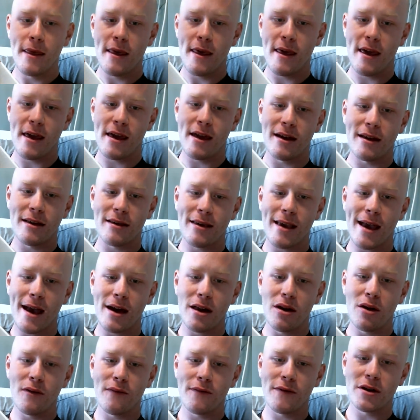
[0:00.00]
is head
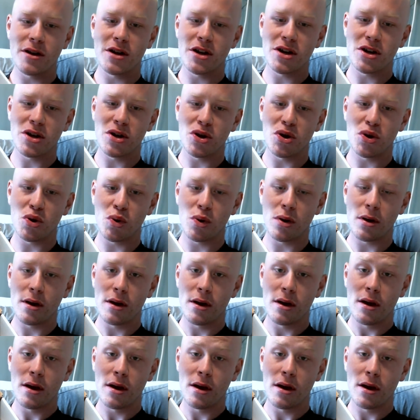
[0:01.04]
over to